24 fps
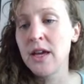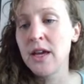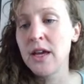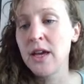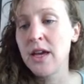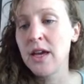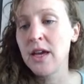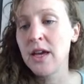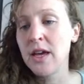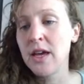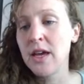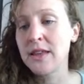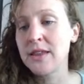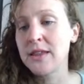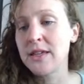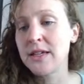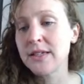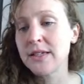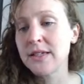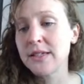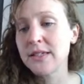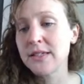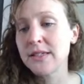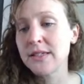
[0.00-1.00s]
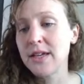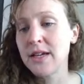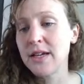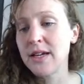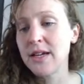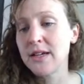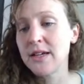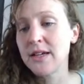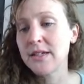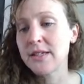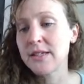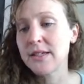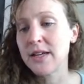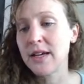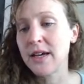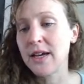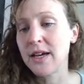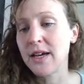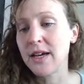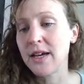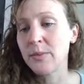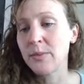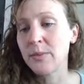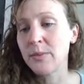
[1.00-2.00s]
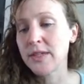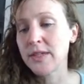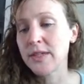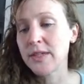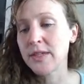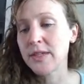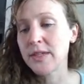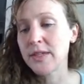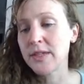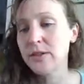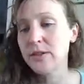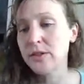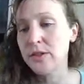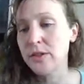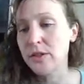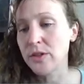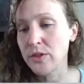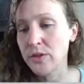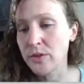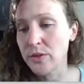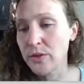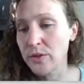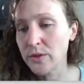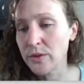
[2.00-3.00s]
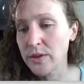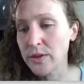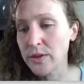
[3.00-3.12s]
And this stair step tells you